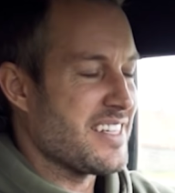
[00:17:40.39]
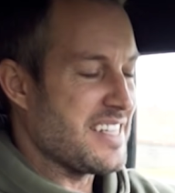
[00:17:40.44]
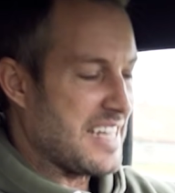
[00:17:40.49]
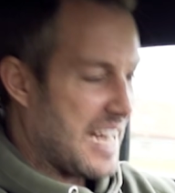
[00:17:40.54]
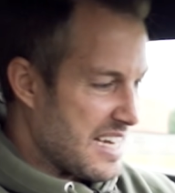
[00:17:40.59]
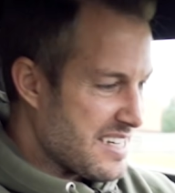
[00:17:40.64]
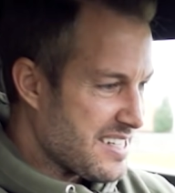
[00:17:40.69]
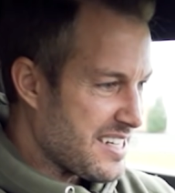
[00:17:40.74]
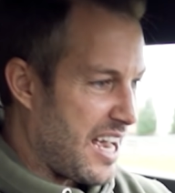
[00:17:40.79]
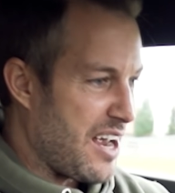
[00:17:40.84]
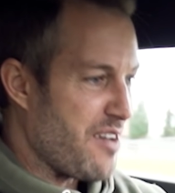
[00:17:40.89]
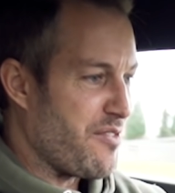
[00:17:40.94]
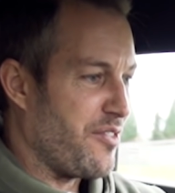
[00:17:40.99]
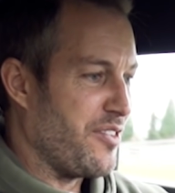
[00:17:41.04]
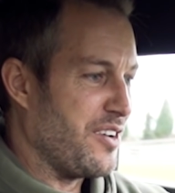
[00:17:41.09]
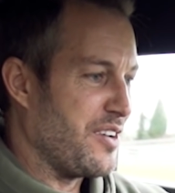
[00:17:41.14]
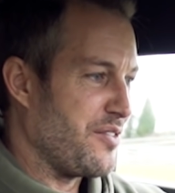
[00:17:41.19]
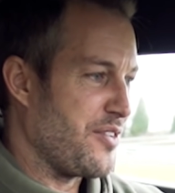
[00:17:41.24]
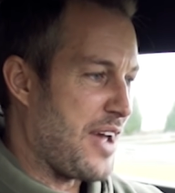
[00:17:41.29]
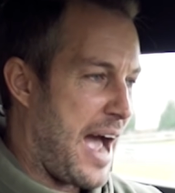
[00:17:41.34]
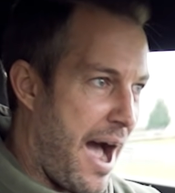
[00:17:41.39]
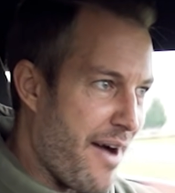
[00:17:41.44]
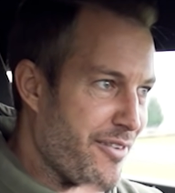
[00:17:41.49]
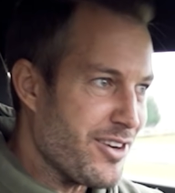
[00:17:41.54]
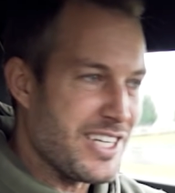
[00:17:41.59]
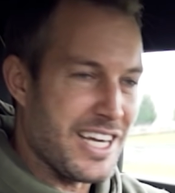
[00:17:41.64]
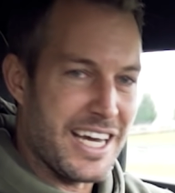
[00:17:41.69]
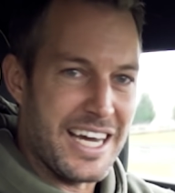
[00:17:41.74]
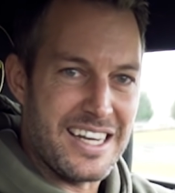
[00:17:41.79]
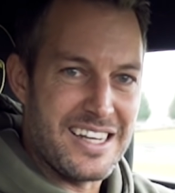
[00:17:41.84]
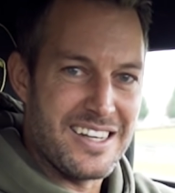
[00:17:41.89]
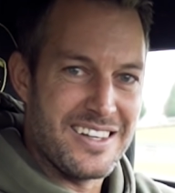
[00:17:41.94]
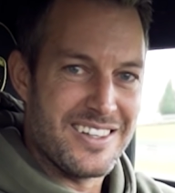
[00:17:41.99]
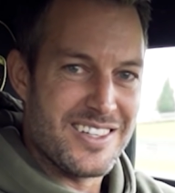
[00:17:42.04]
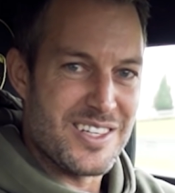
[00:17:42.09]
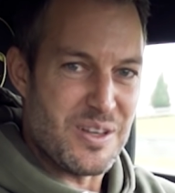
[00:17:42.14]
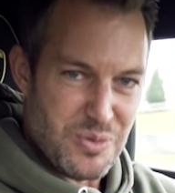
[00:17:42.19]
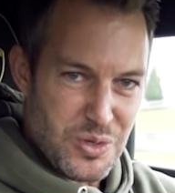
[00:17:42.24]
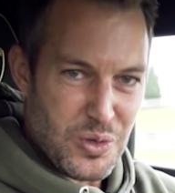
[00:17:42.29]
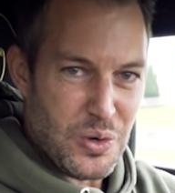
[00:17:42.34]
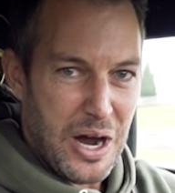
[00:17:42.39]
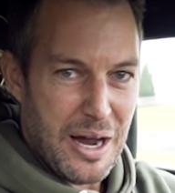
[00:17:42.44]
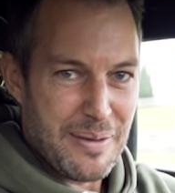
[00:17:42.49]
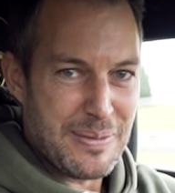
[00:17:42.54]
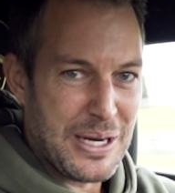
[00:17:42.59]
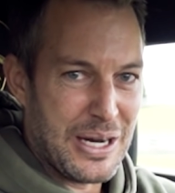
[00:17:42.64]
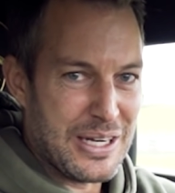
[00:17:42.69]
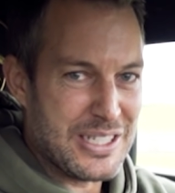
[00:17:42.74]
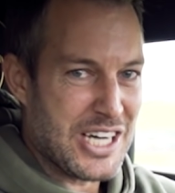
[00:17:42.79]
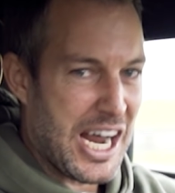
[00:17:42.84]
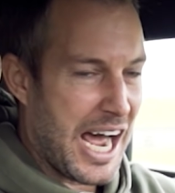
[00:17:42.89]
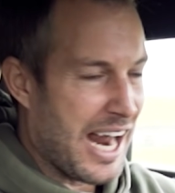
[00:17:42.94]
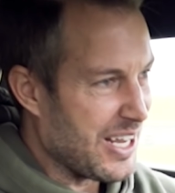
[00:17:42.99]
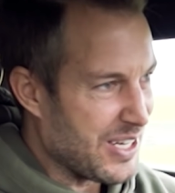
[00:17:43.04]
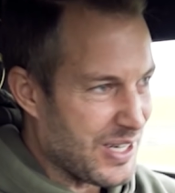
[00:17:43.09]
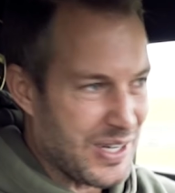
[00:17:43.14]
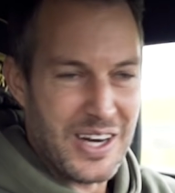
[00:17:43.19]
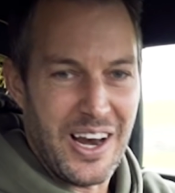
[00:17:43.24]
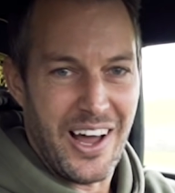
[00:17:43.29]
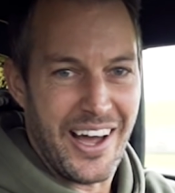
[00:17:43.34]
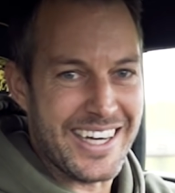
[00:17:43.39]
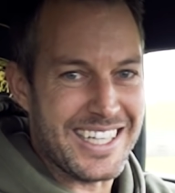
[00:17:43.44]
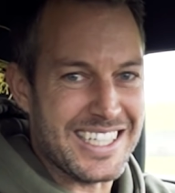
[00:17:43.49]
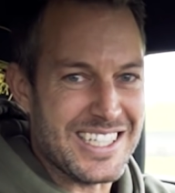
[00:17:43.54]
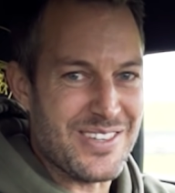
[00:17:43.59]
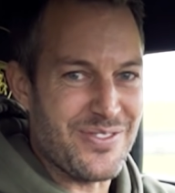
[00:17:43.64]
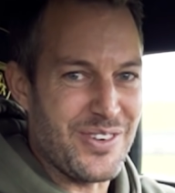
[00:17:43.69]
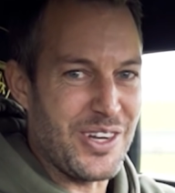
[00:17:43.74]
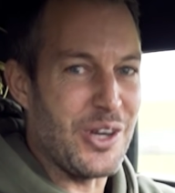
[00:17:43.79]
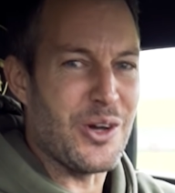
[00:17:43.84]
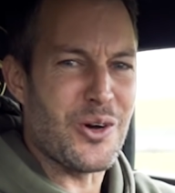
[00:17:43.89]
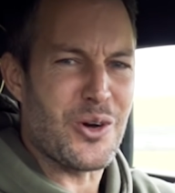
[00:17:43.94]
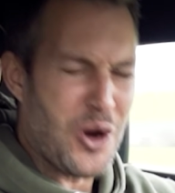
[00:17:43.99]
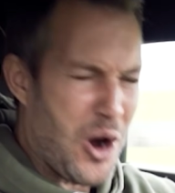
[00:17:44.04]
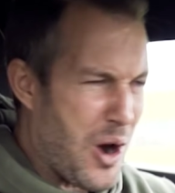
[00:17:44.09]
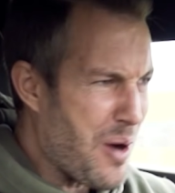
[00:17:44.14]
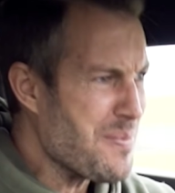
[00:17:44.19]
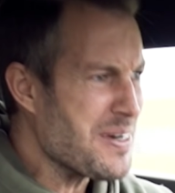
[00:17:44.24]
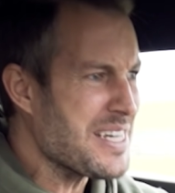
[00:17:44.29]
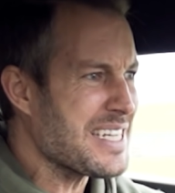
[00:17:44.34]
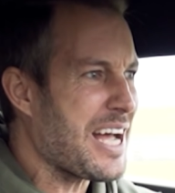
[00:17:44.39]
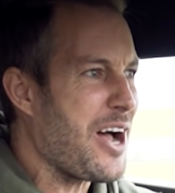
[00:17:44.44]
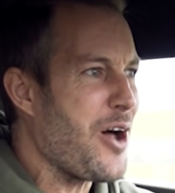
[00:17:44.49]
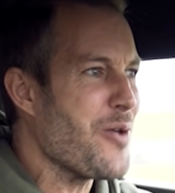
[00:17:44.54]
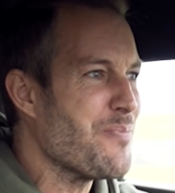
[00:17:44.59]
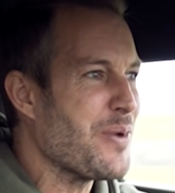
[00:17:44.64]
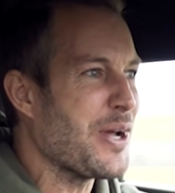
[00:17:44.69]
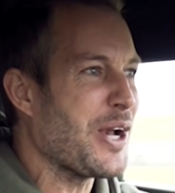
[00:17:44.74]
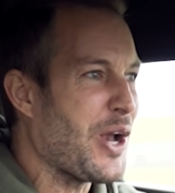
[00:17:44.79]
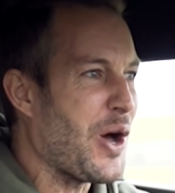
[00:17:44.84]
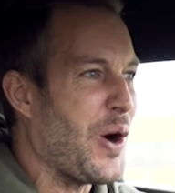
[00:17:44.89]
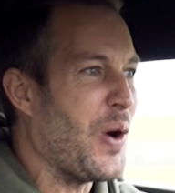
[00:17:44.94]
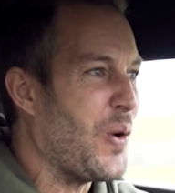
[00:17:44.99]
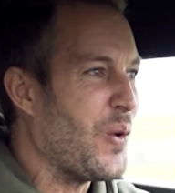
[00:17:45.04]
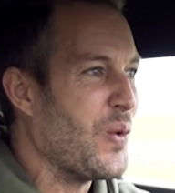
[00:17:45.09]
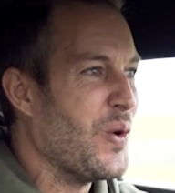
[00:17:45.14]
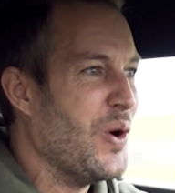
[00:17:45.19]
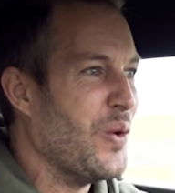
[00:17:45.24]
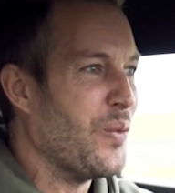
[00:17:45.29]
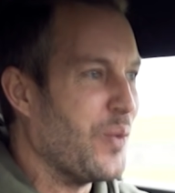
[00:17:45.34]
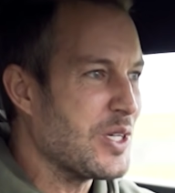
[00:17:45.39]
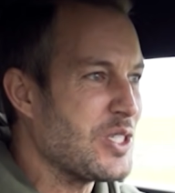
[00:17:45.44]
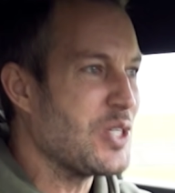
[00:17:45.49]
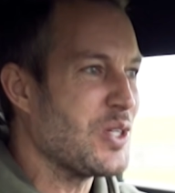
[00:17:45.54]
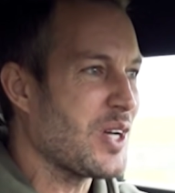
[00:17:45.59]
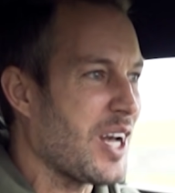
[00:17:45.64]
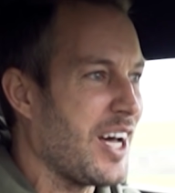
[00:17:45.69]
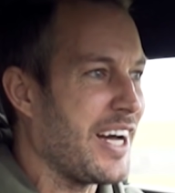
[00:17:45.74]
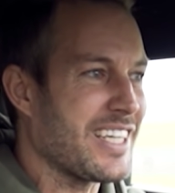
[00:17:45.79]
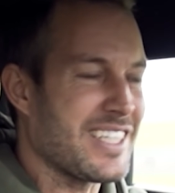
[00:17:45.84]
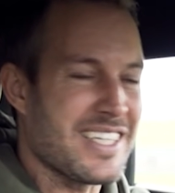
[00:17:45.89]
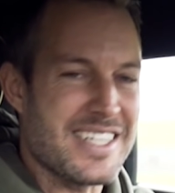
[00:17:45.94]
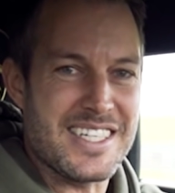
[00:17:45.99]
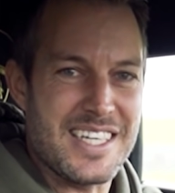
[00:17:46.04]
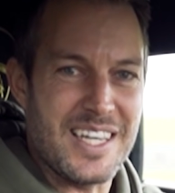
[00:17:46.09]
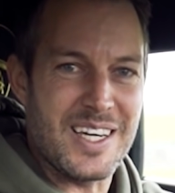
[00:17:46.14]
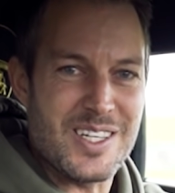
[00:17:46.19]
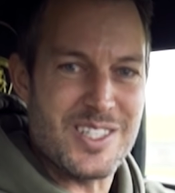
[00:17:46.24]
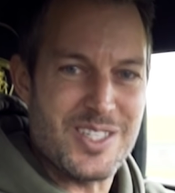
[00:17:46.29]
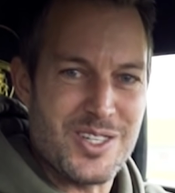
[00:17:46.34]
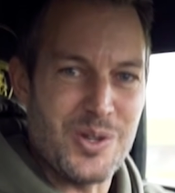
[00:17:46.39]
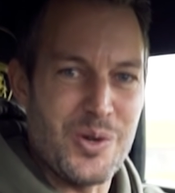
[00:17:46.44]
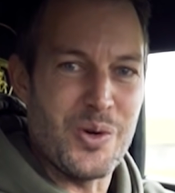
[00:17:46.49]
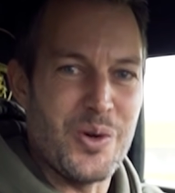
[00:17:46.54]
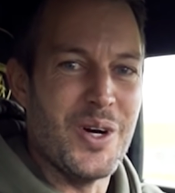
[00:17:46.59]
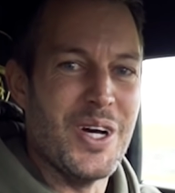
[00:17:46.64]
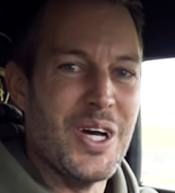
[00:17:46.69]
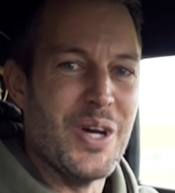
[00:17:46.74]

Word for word: Stay safe. If you haven't yet, subscribe to our channel. You can like this video. Comment down below what you'd like to see us do